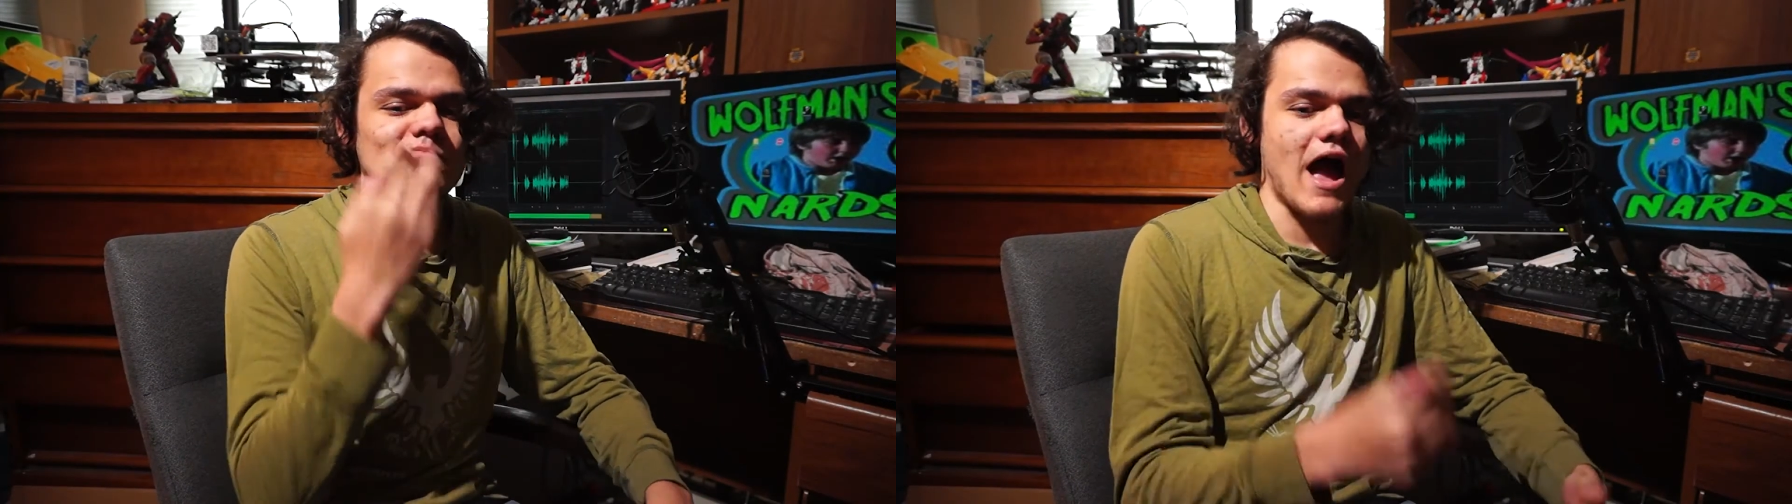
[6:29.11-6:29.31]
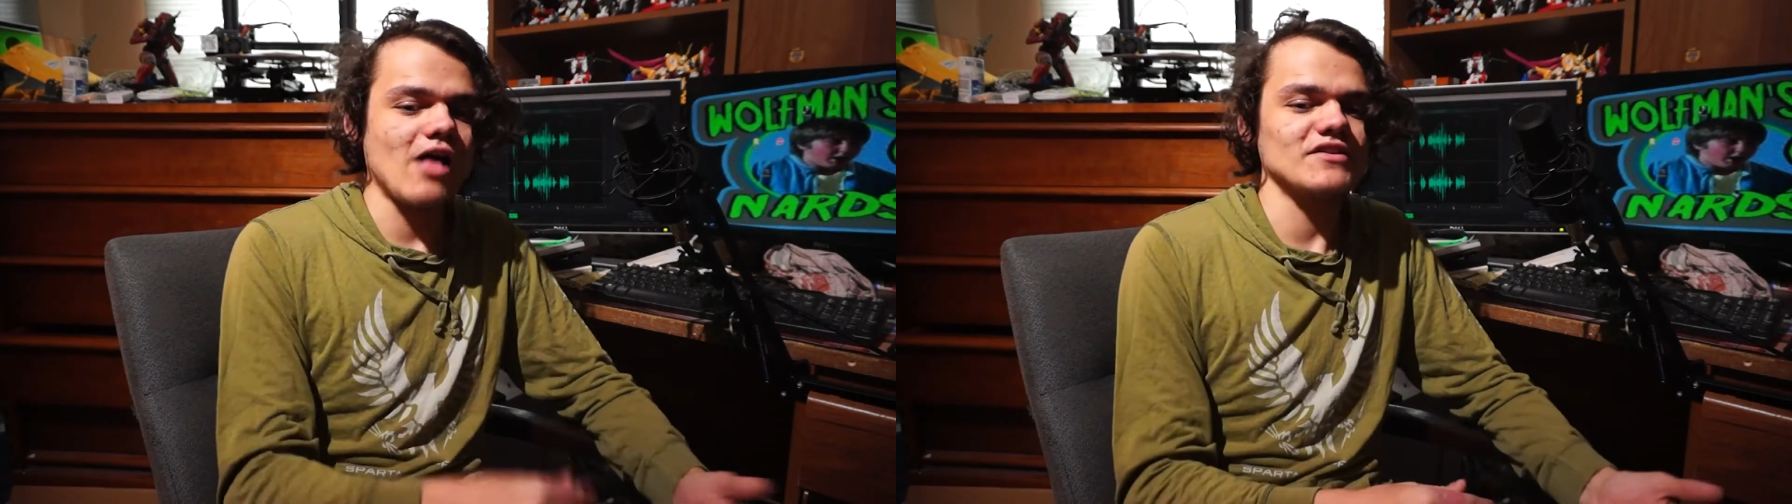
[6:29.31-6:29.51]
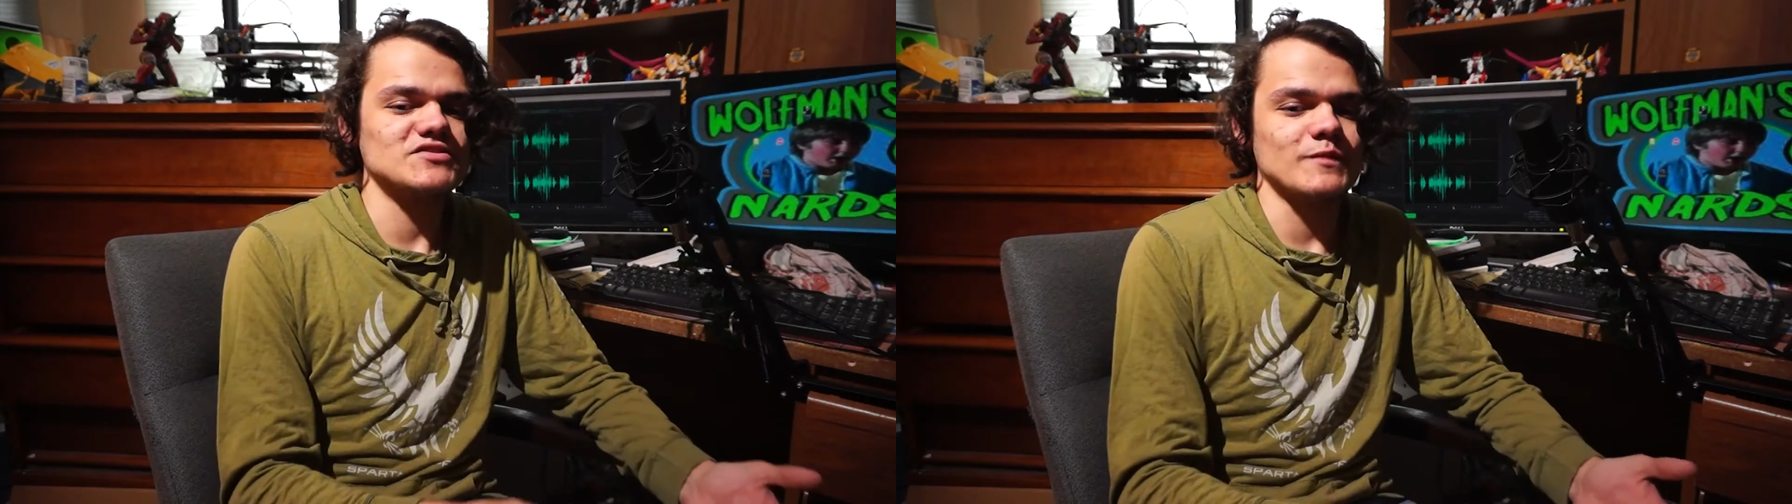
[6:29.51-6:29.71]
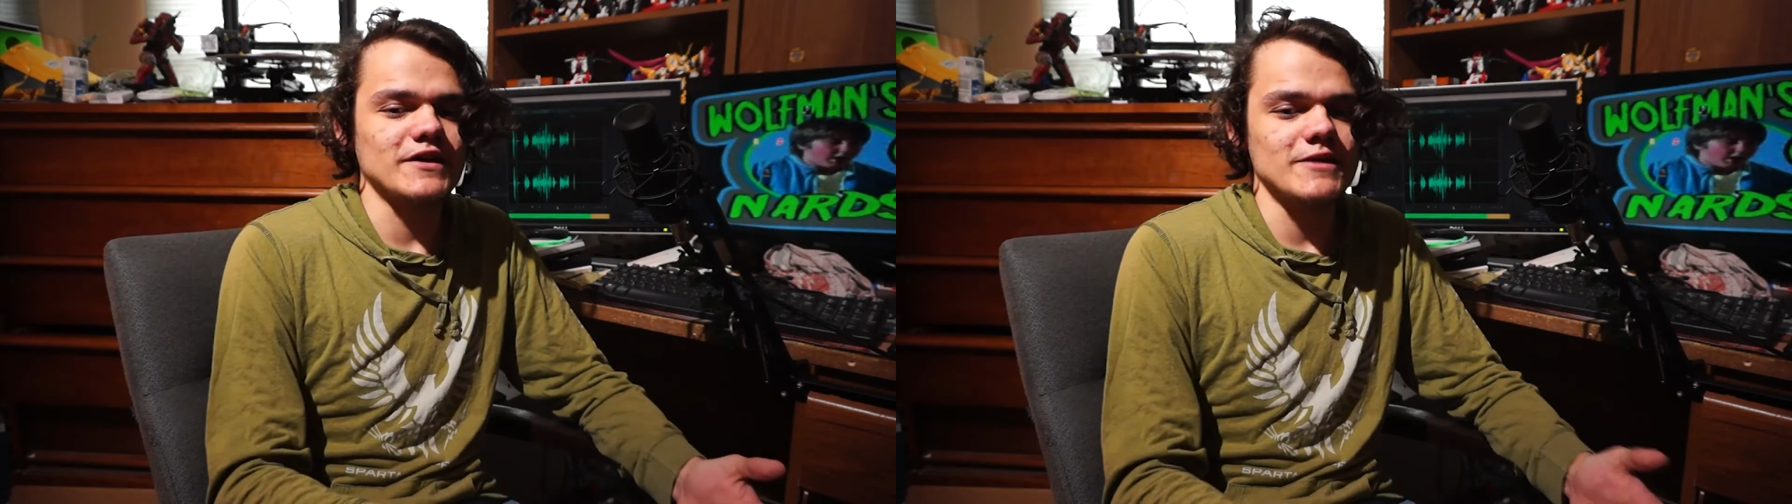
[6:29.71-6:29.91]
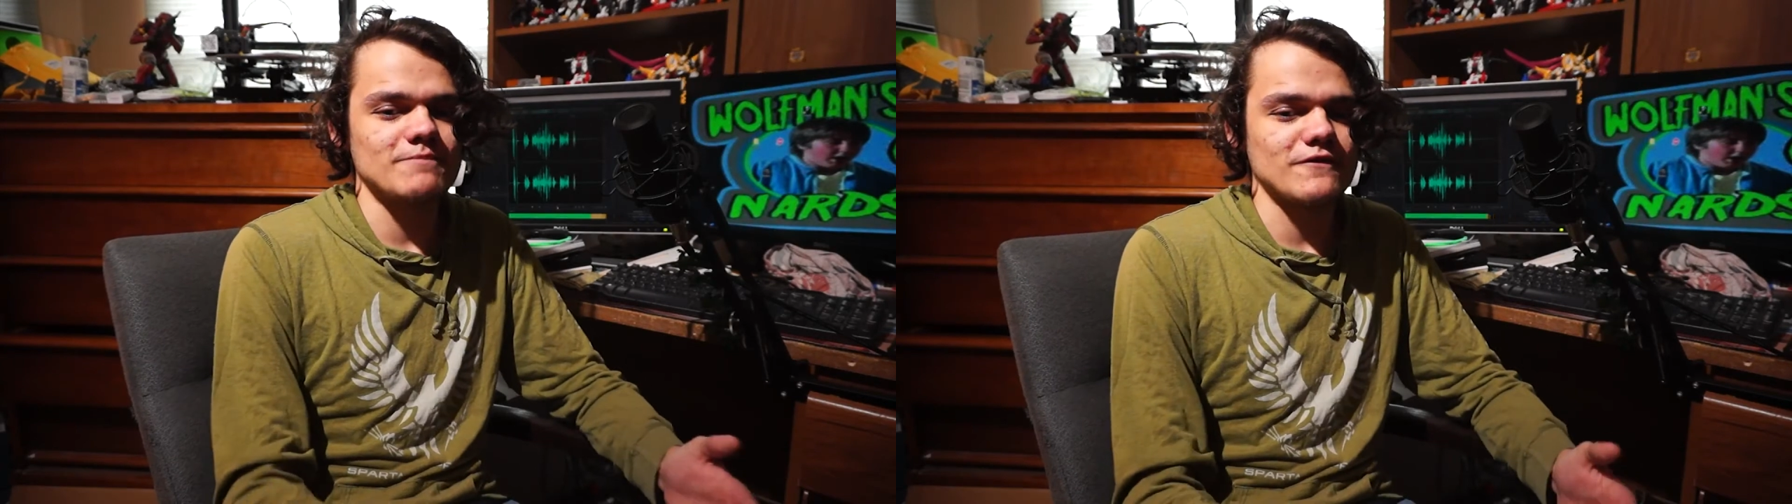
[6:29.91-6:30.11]
I'll
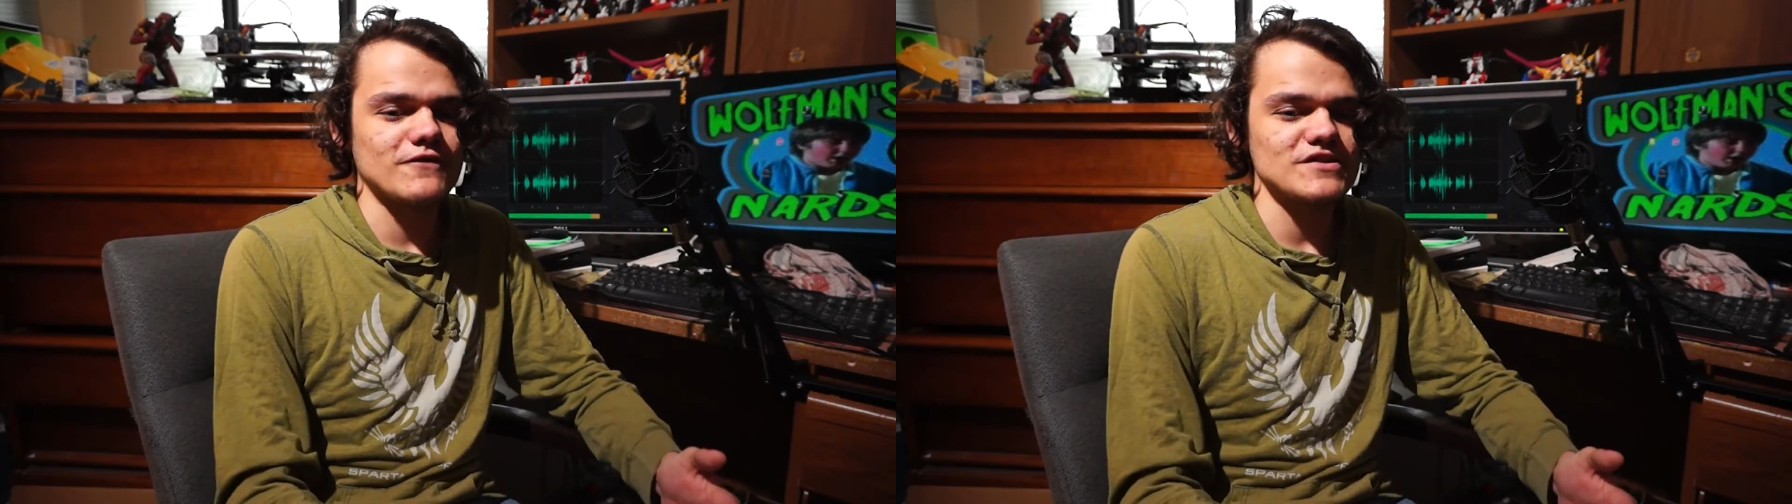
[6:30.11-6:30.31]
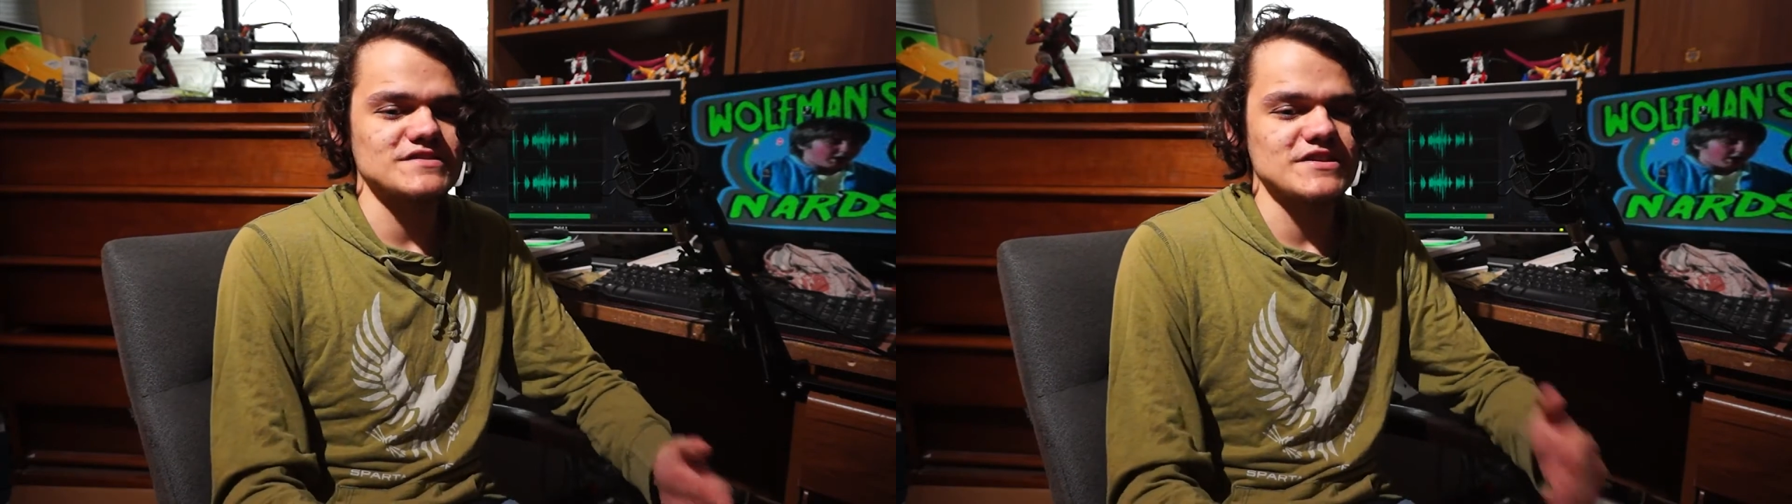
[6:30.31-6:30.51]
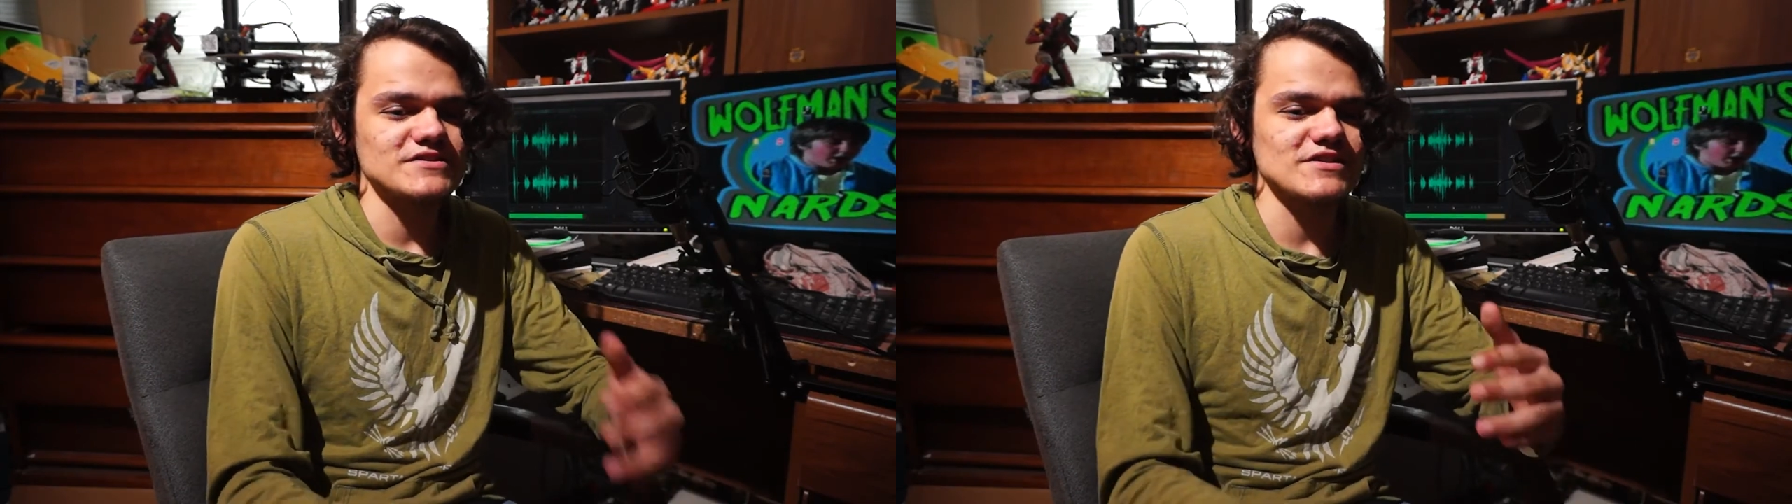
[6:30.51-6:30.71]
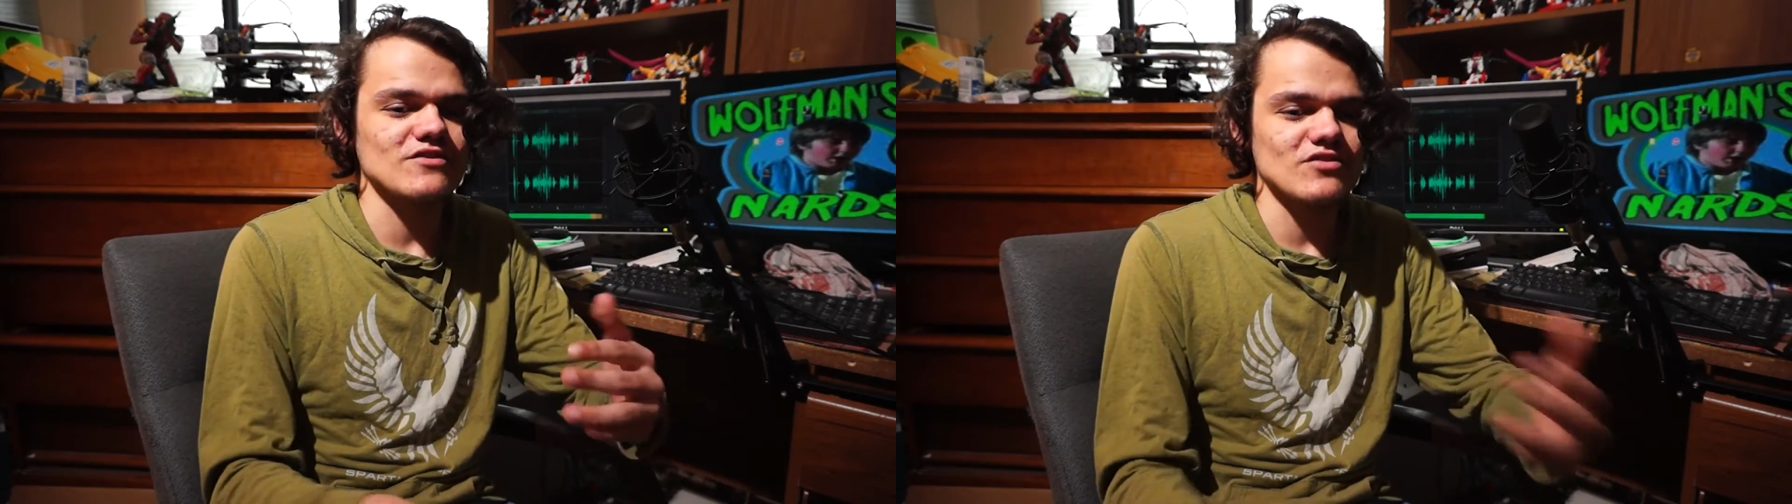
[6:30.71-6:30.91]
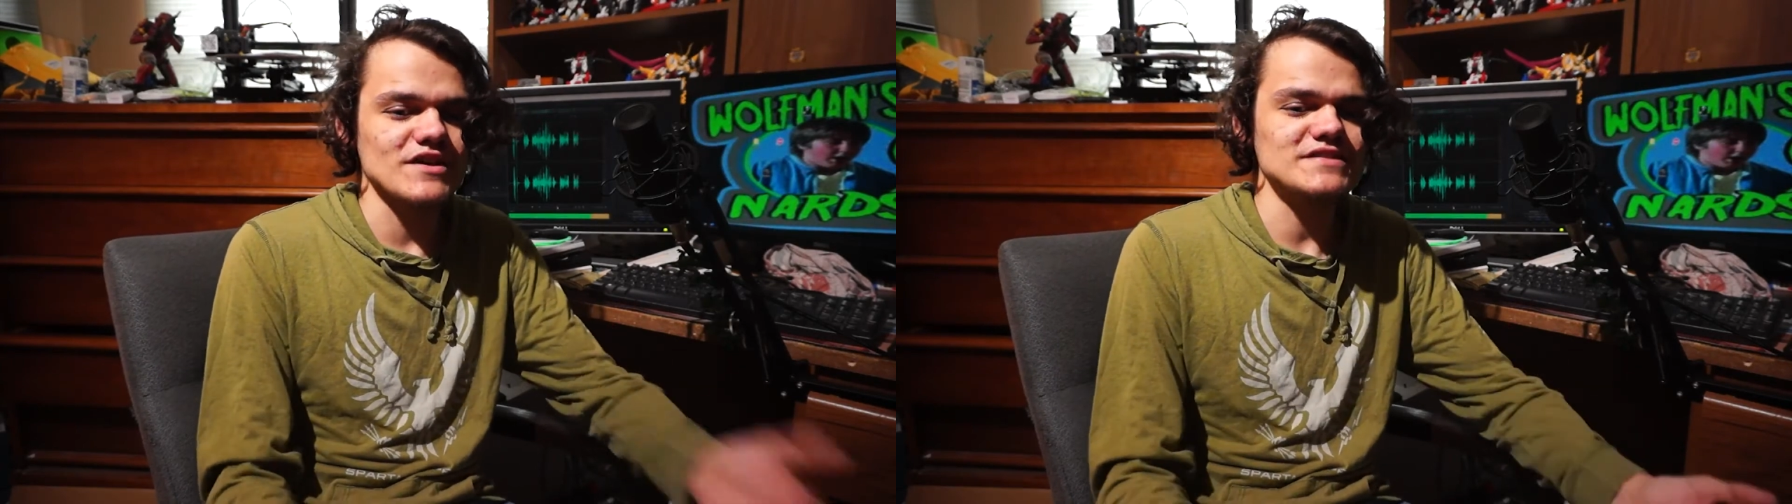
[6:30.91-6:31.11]
explain it, but first here's a
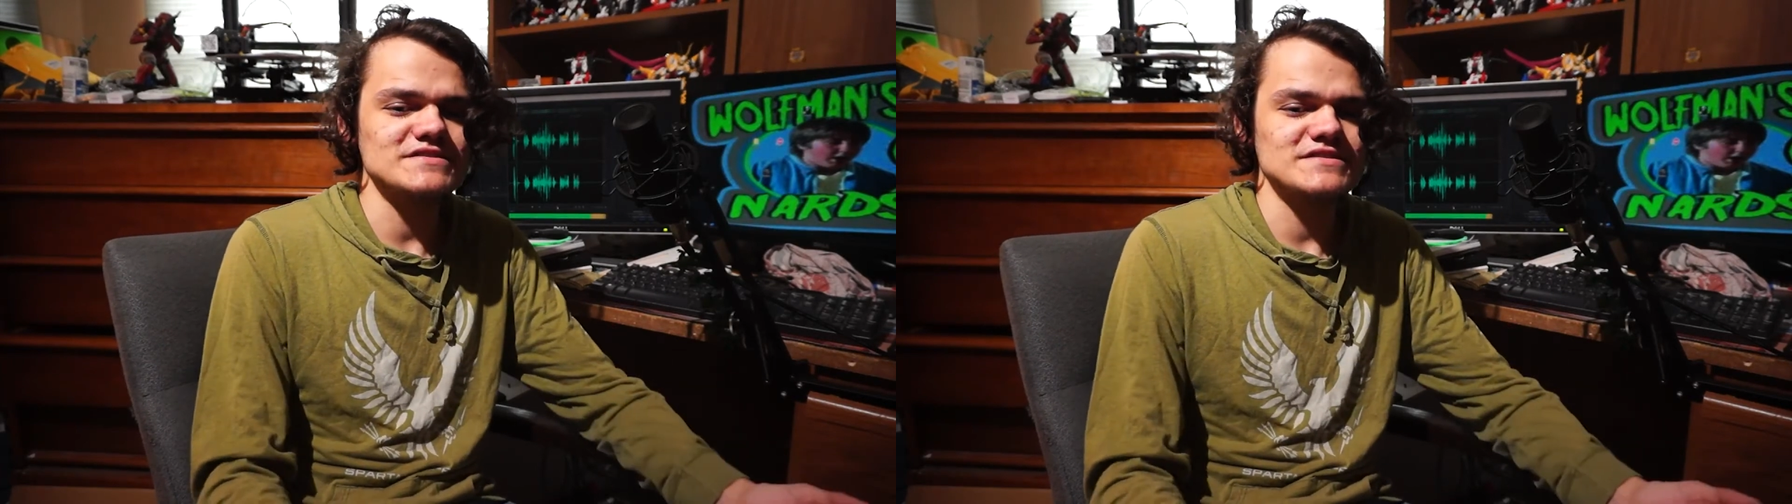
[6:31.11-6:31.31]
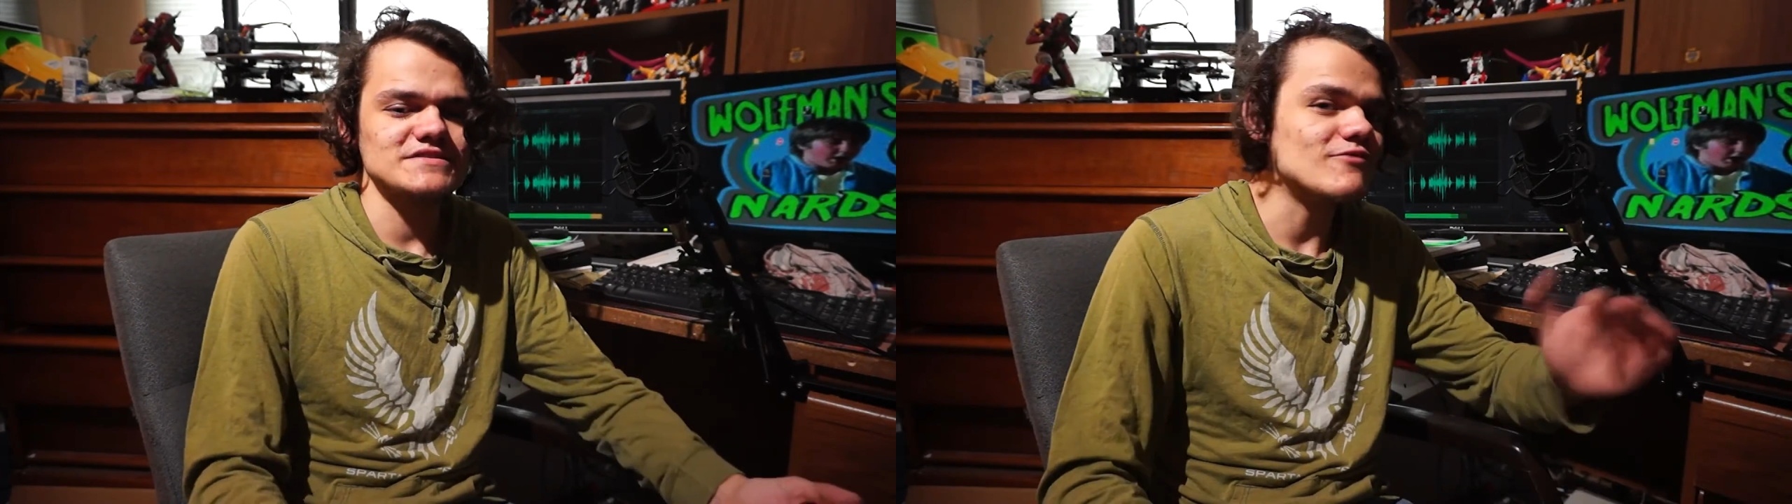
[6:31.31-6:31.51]
list